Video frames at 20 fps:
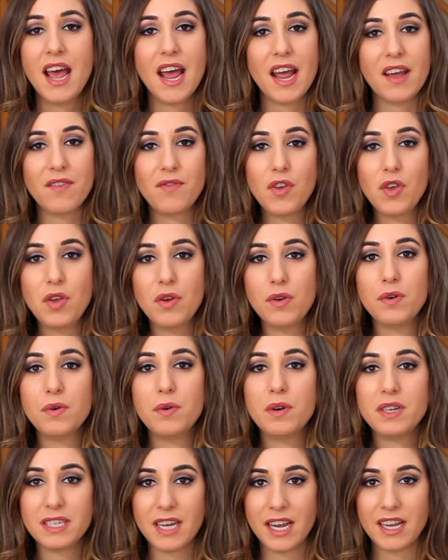If
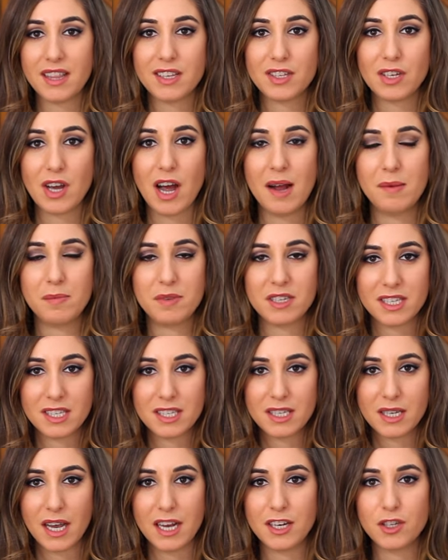you take the time to
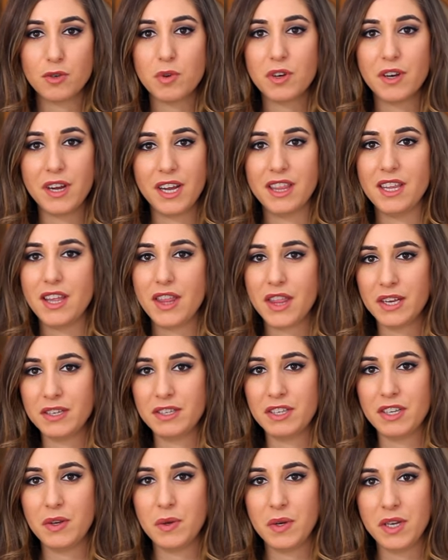schedule in the things
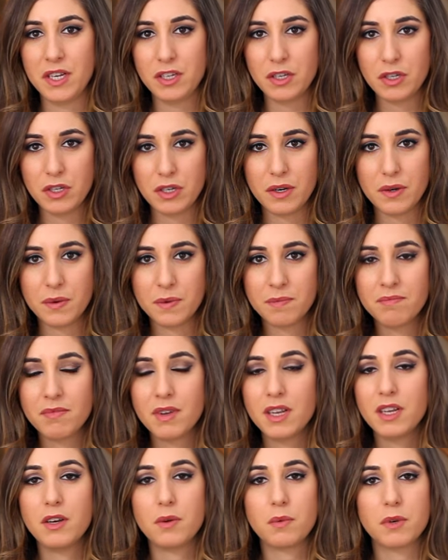that you need to do,
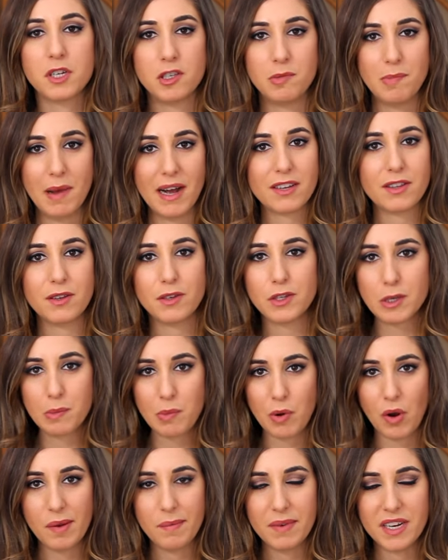you'll respect those
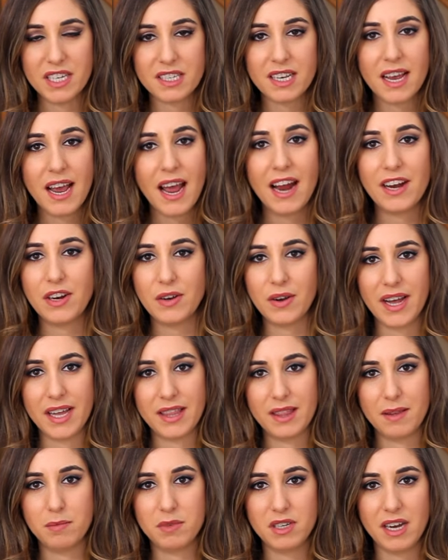appointments and you'll
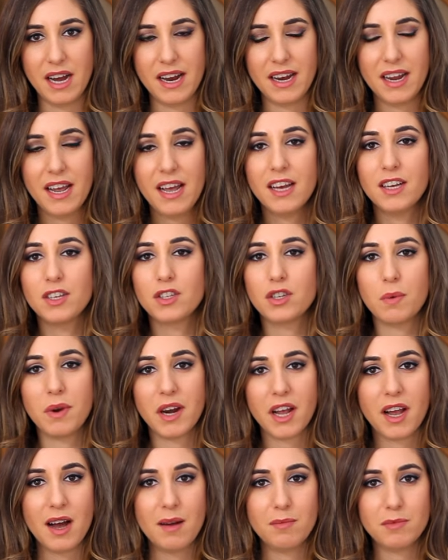get them done. So when
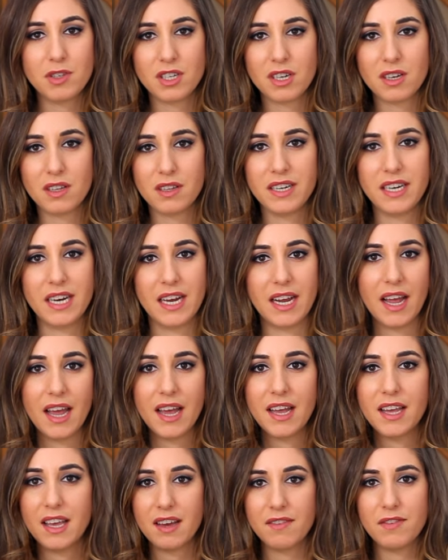it comes to cleaning,
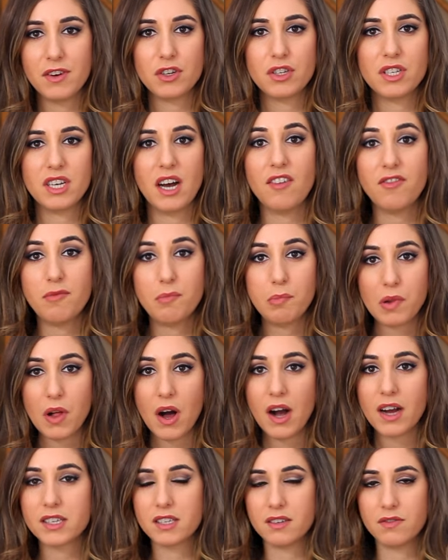give yourself
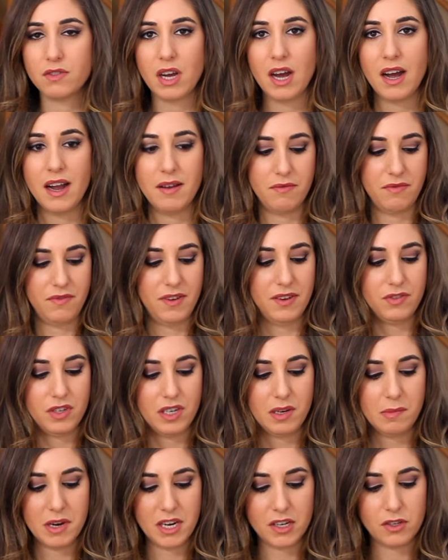blocks of time,
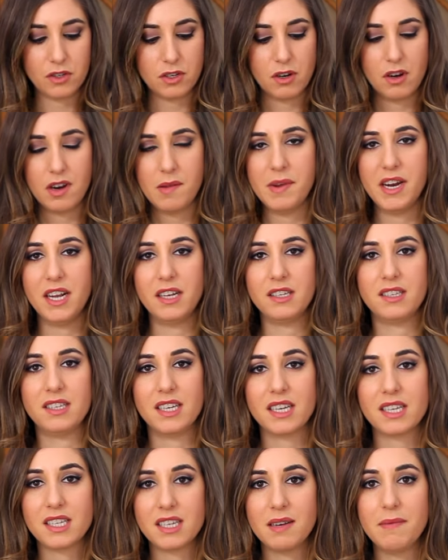15 minutes, 30 minutes,
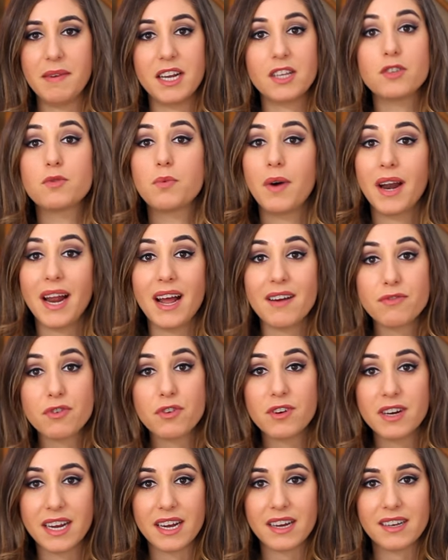60 minutes,
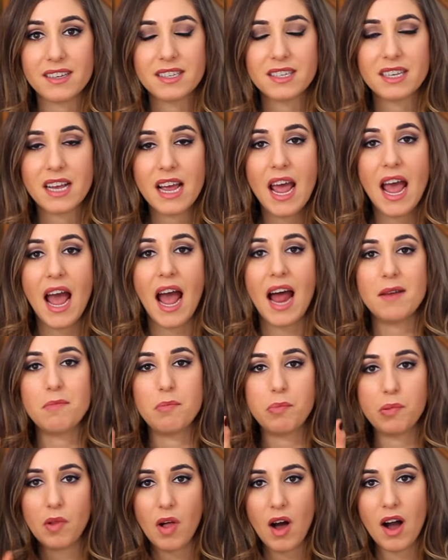whatever it is,
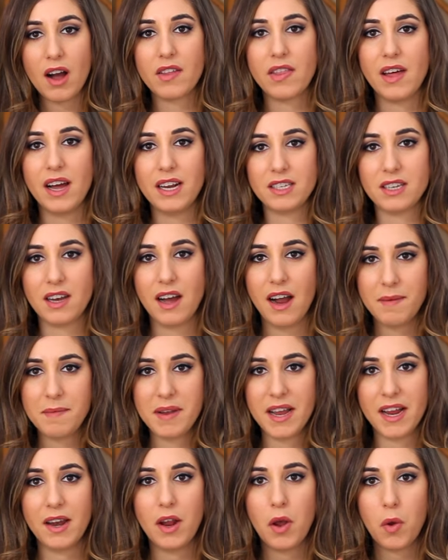and block that time
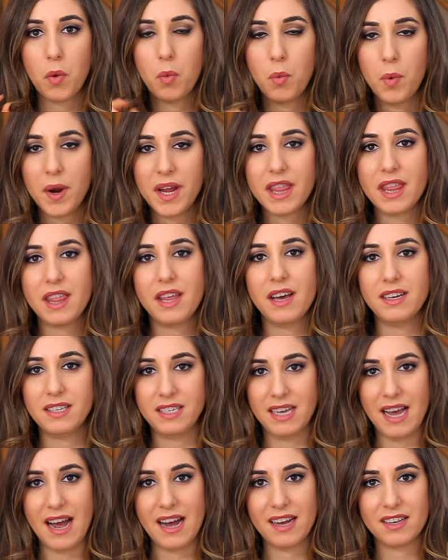in with a
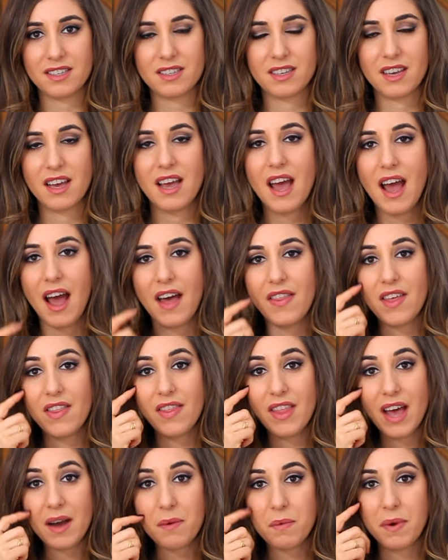task. And
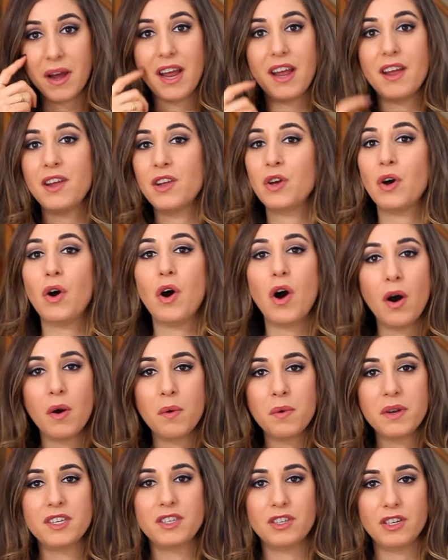then that way, you'll
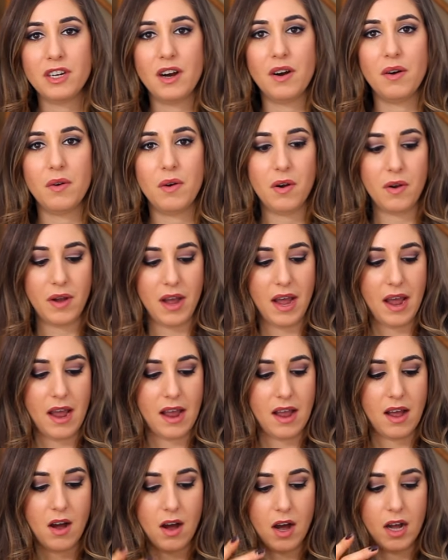always know,
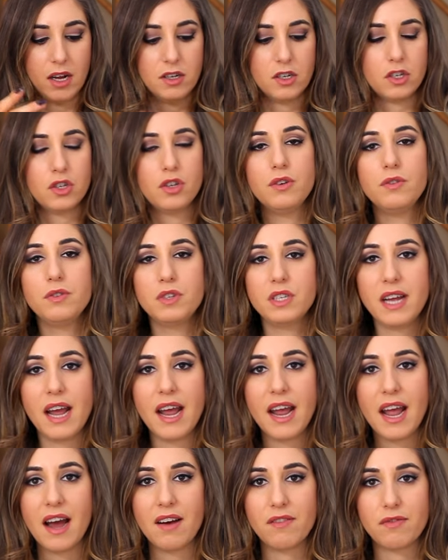okay, on
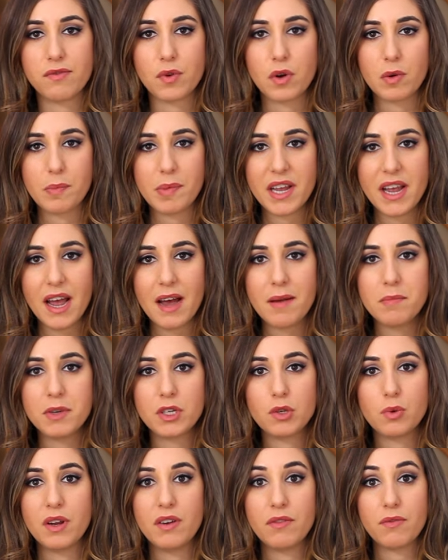Tuesday at 4 p.m.
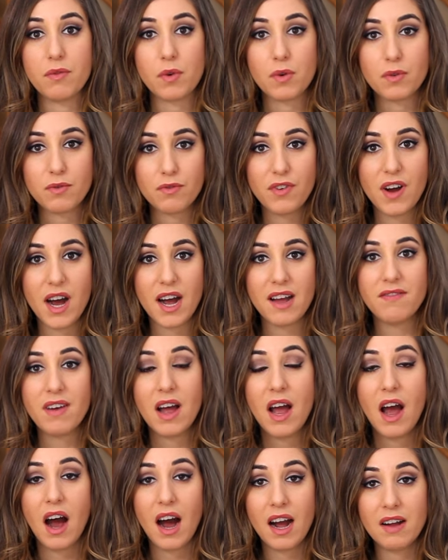between 4 and 5,
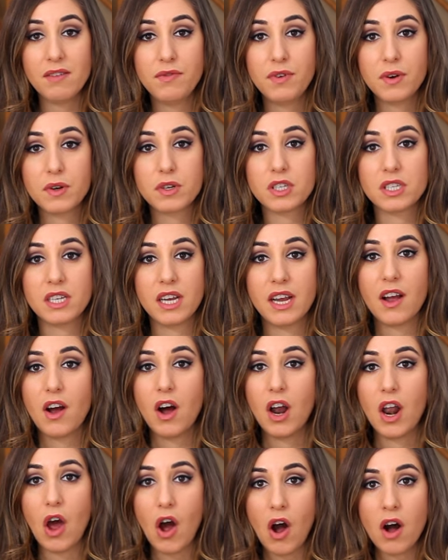I'm focusing
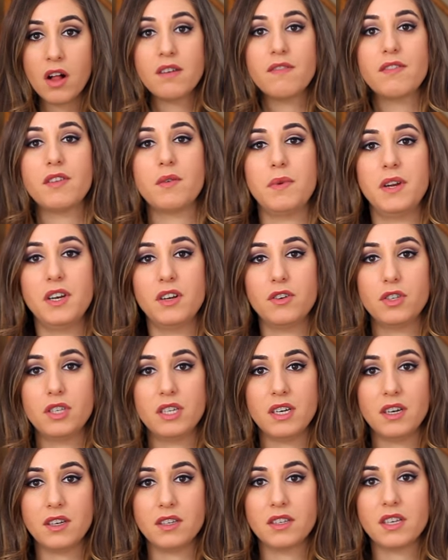on all of the
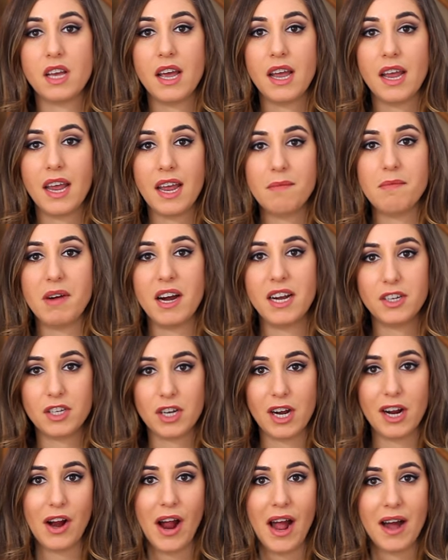windowsills in my
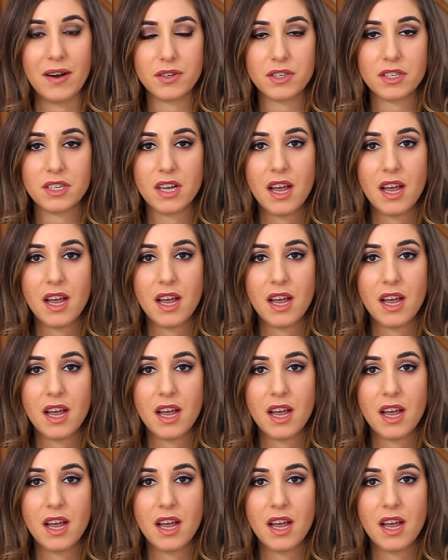entire house.